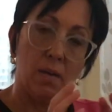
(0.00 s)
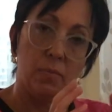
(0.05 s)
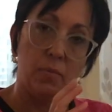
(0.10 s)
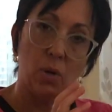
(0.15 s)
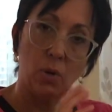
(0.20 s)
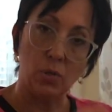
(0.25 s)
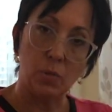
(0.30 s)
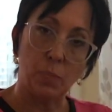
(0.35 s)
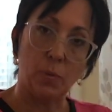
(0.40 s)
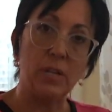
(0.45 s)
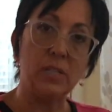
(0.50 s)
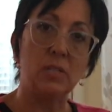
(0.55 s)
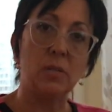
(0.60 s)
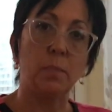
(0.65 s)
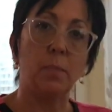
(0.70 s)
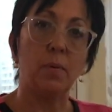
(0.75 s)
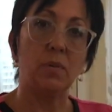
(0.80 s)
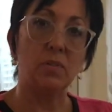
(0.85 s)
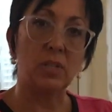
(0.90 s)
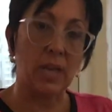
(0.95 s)
those
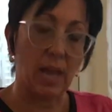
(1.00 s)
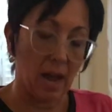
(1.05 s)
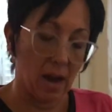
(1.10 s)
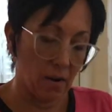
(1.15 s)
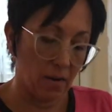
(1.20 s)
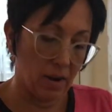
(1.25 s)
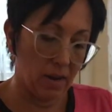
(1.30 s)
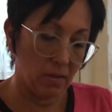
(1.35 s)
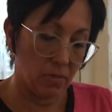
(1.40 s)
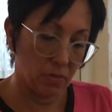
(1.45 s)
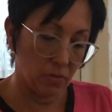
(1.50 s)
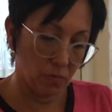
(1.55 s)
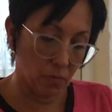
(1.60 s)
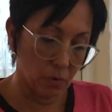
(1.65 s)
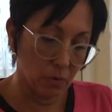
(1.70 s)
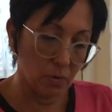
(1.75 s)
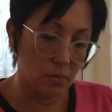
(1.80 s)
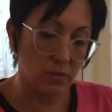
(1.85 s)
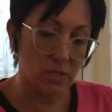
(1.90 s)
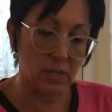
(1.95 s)
principles carry
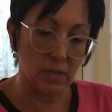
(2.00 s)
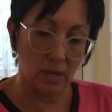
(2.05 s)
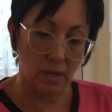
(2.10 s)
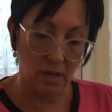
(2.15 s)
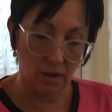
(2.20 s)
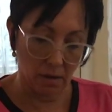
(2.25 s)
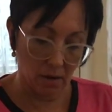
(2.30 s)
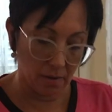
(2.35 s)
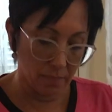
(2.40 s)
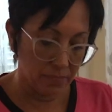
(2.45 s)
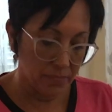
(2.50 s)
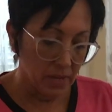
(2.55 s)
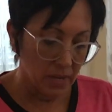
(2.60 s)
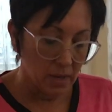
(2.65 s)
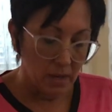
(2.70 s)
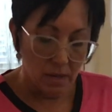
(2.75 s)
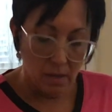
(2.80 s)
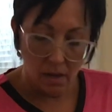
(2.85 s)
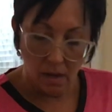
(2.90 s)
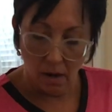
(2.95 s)
through to here.
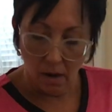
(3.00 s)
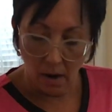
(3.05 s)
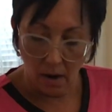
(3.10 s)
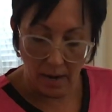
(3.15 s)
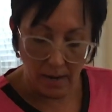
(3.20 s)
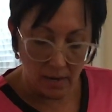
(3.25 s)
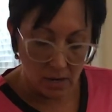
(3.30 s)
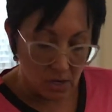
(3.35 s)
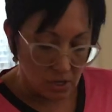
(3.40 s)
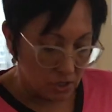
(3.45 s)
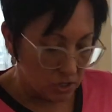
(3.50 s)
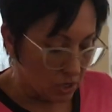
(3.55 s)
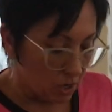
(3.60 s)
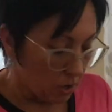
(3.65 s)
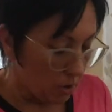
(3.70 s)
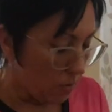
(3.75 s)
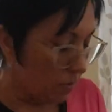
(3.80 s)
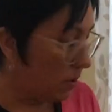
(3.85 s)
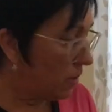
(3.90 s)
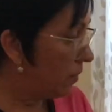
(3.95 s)
All right,
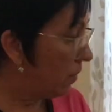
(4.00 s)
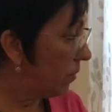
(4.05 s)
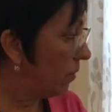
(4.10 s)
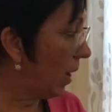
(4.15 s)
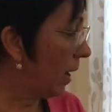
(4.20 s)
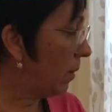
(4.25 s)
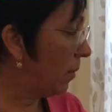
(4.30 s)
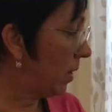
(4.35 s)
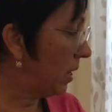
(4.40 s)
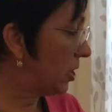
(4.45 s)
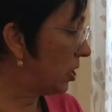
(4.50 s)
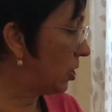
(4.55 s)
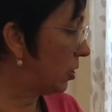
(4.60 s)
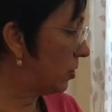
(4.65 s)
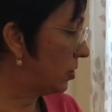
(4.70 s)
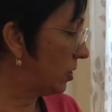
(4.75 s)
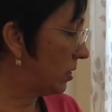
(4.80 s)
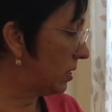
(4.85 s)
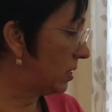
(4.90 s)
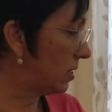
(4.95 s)
so right where I
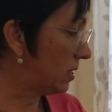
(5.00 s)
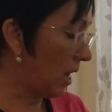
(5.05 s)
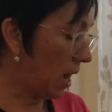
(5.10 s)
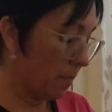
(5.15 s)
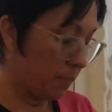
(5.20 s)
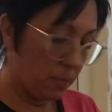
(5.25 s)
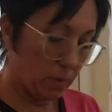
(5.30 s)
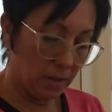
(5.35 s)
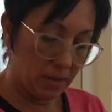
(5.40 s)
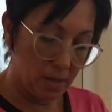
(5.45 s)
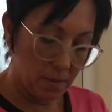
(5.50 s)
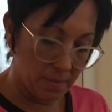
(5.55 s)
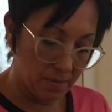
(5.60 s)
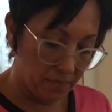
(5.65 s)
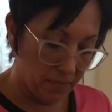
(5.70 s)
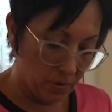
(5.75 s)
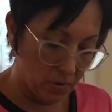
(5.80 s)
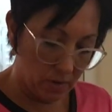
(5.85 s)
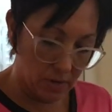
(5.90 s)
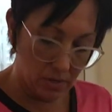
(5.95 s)
showed you to stop, William,
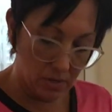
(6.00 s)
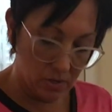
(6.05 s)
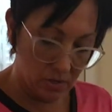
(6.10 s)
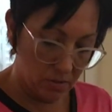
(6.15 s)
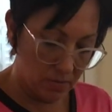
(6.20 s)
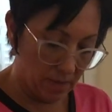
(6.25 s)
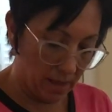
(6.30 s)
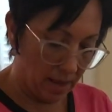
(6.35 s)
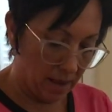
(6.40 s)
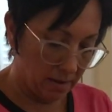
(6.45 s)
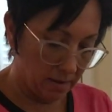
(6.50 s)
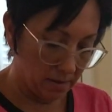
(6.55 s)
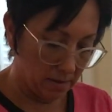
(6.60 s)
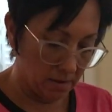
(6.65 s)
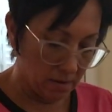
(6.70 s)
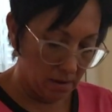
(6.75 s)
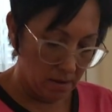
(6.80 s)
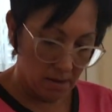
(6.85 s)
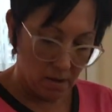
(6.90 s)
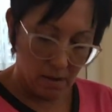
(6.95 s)
if you can do that and
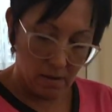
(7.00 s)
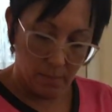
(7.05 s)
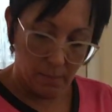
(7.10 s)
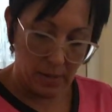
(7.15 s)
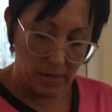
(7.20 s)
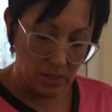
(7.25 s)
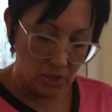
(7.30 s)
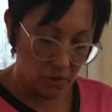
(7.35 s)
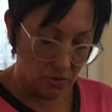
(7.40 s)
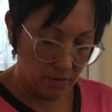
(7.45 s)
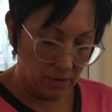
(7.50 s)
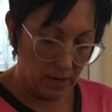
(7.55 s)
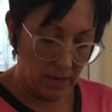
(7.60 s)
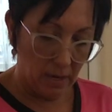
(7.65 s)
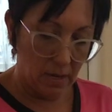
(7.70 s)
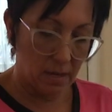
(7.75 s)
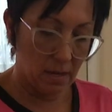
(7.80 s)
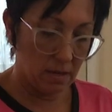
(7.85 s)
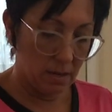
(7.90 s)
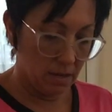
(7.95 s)
bend your
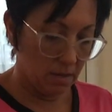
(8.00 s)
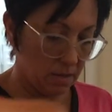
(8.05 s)
knee,